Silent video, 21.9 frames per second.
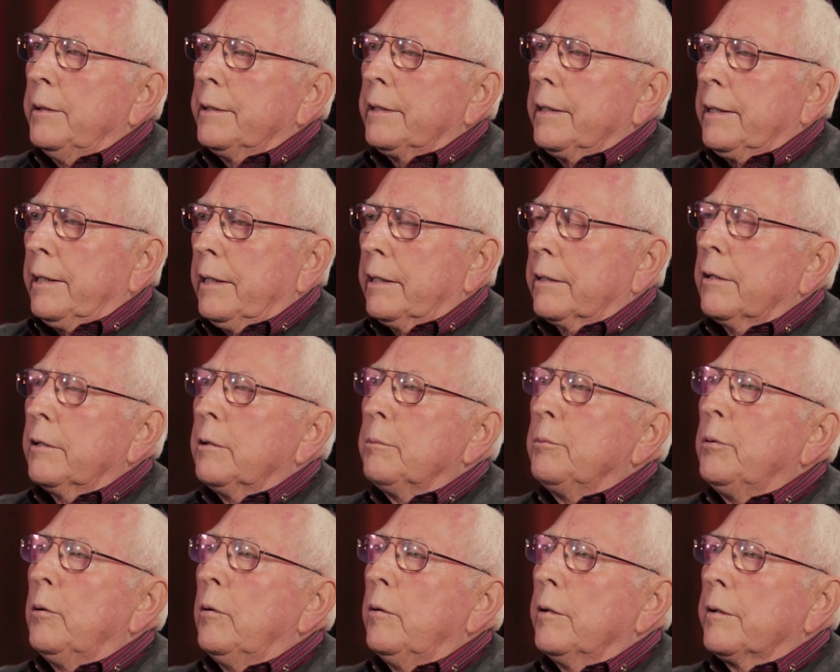can get to the
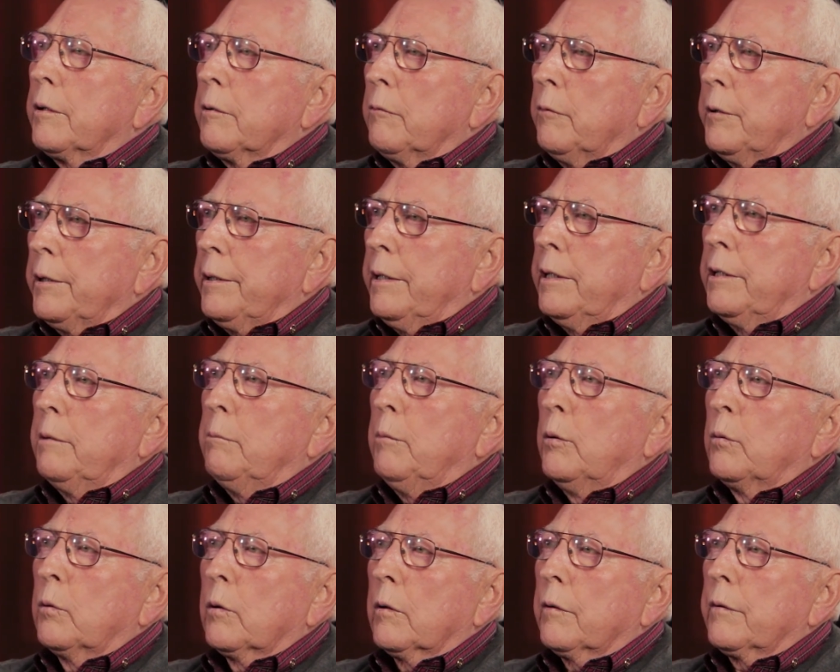point that we need
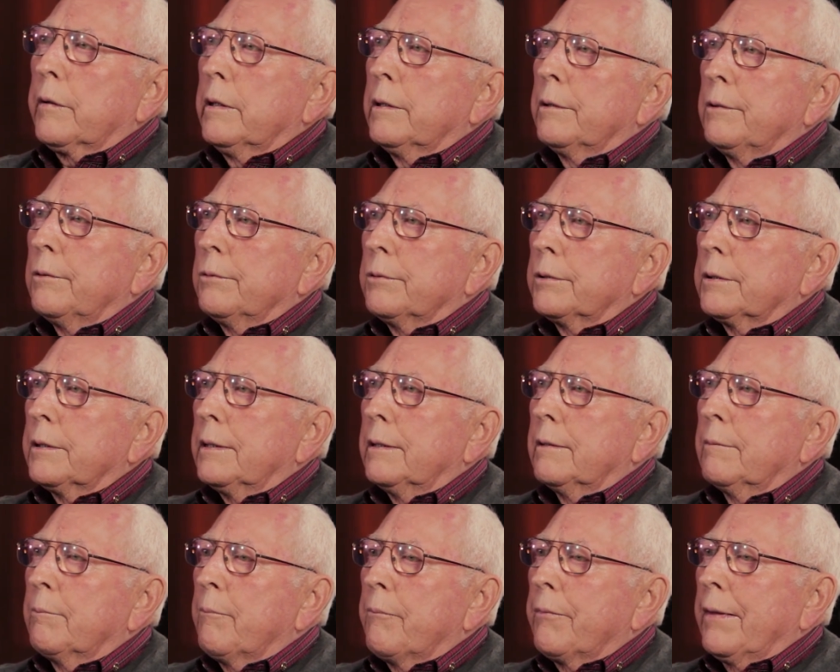more of those.
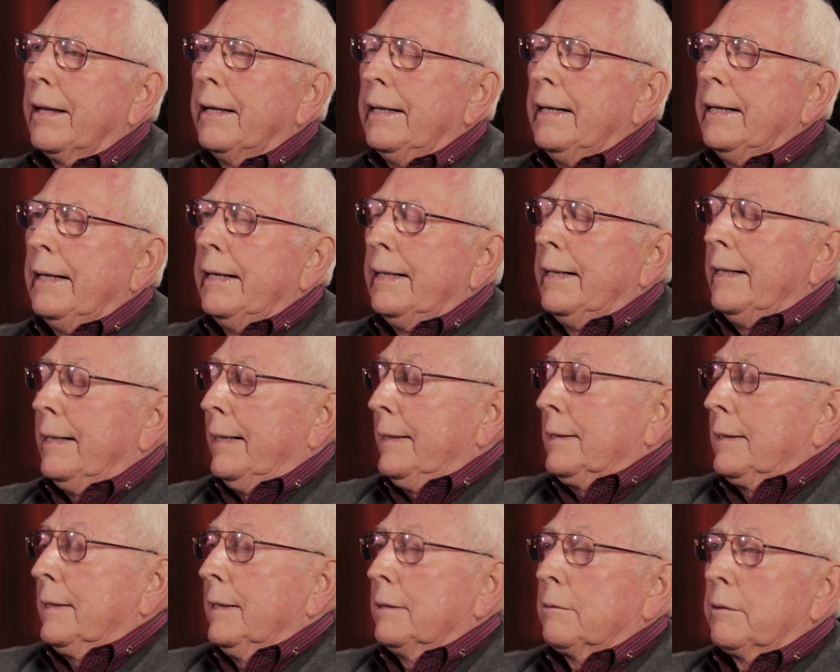And
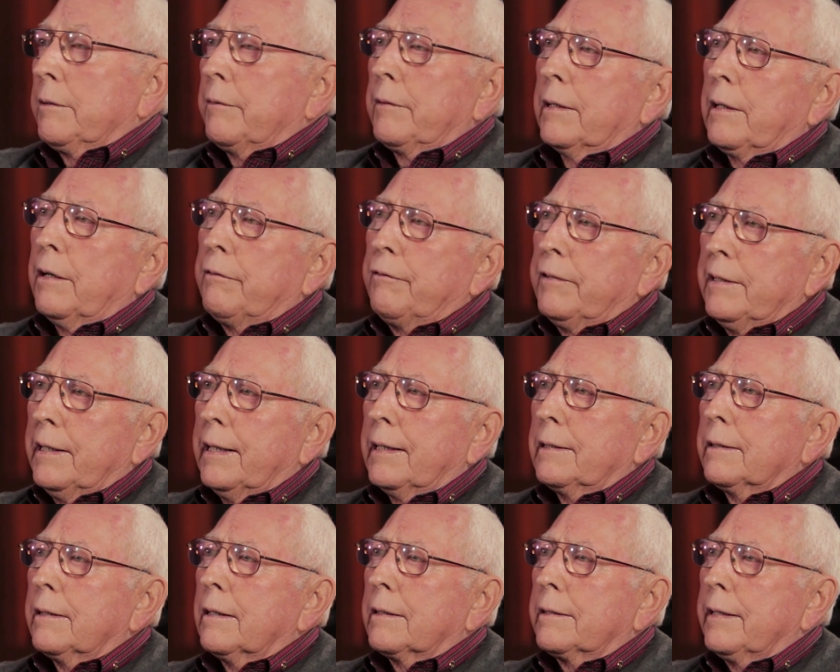I just think we've got a
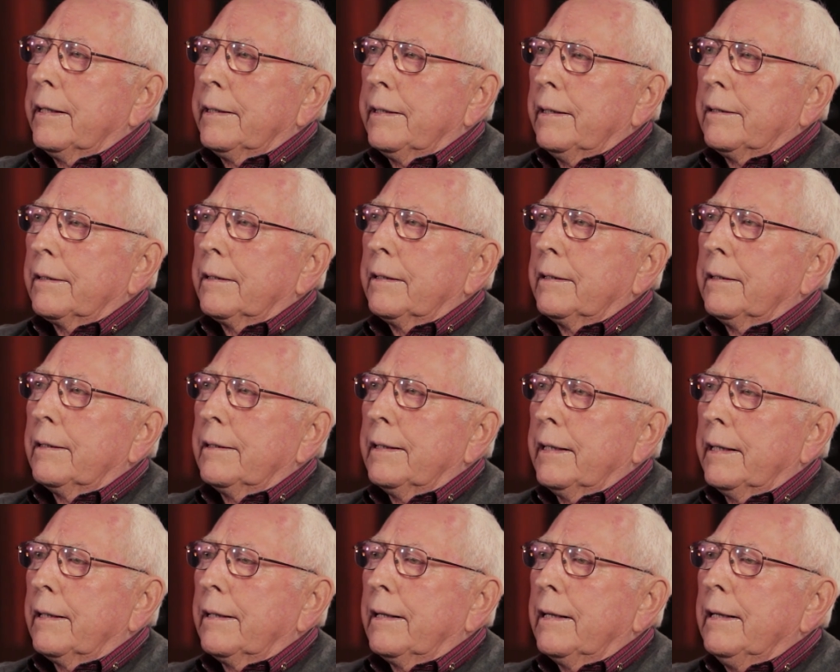fine little town,
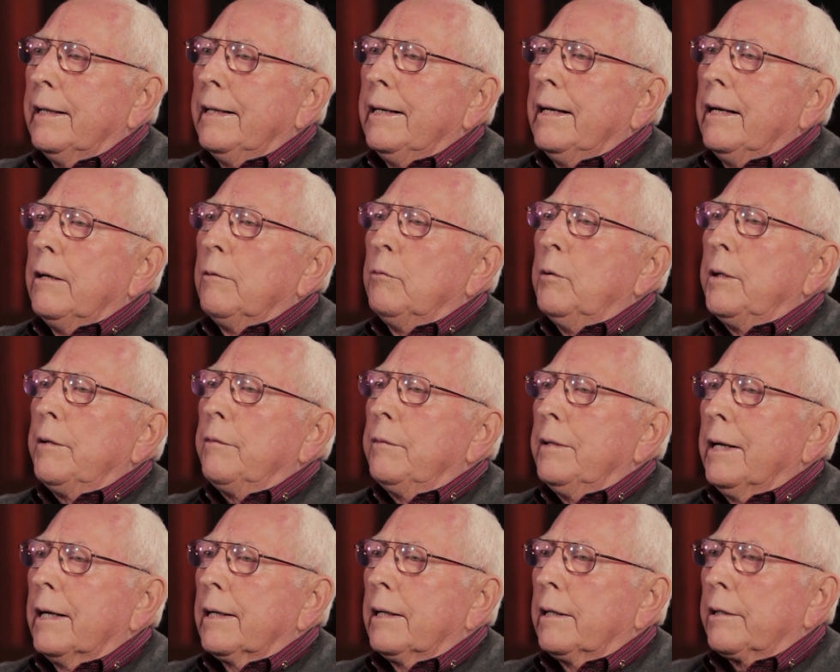and we've
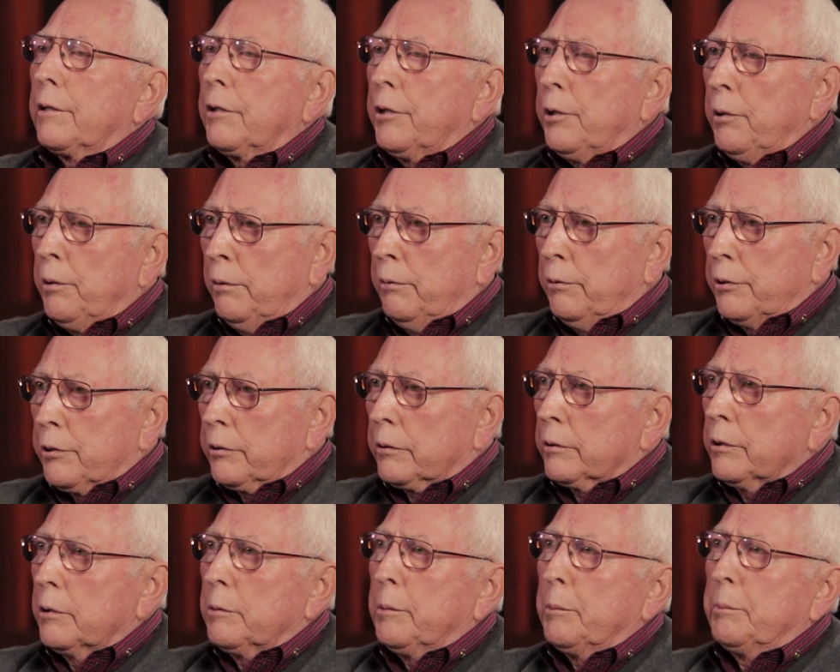got a huge
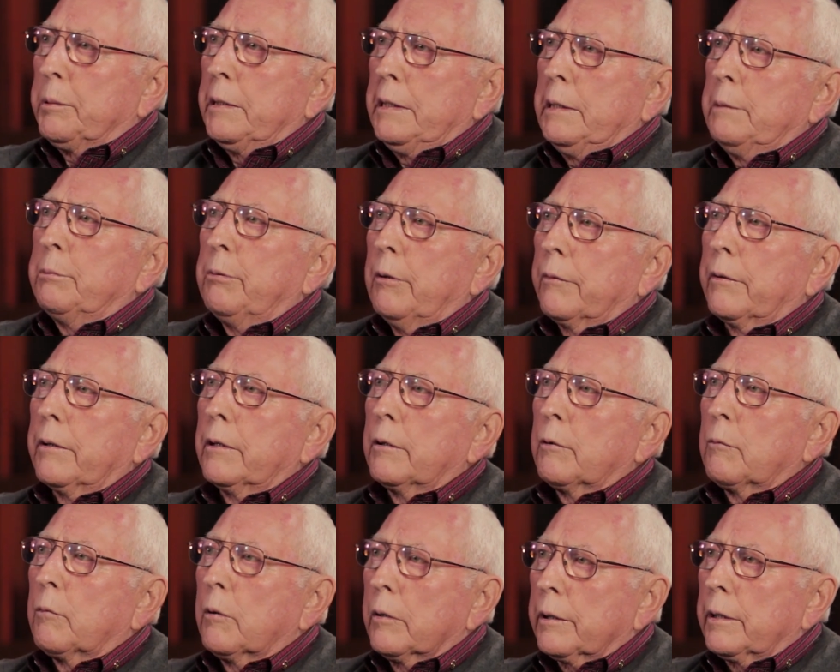group of people that
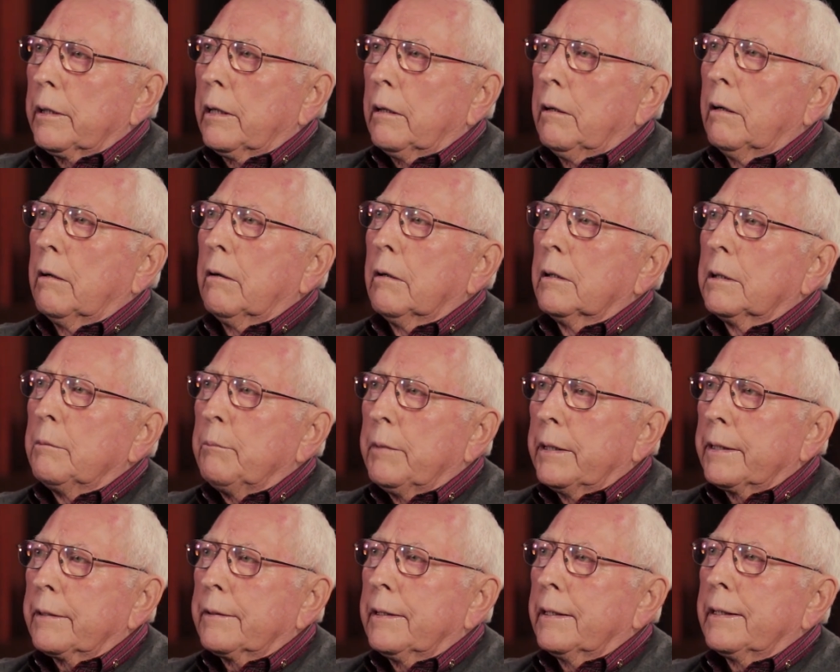are working hard to
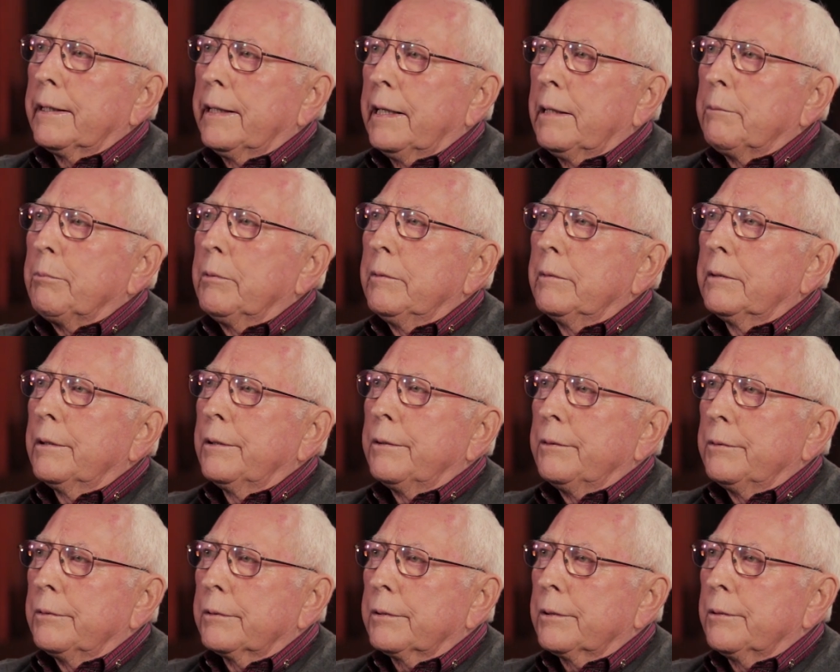make that happen
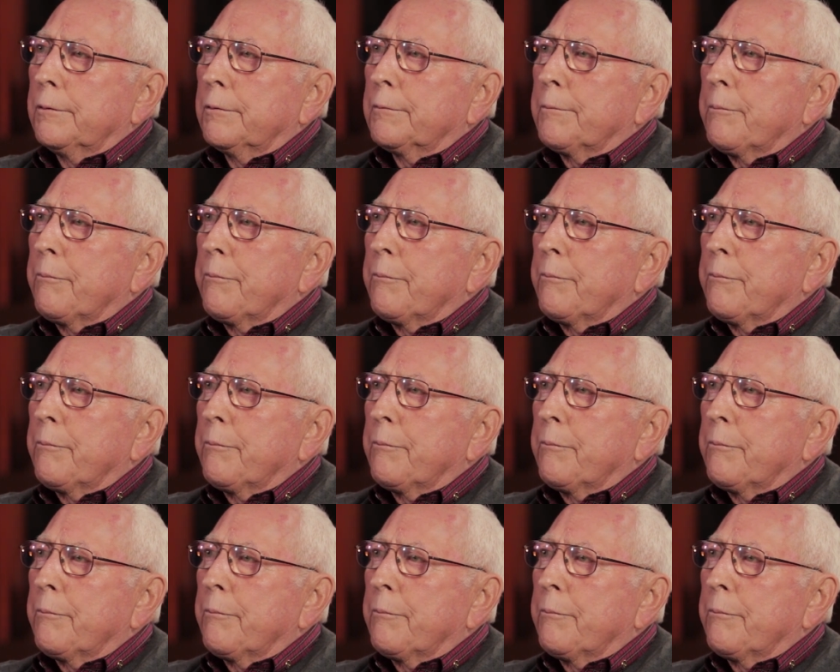too. So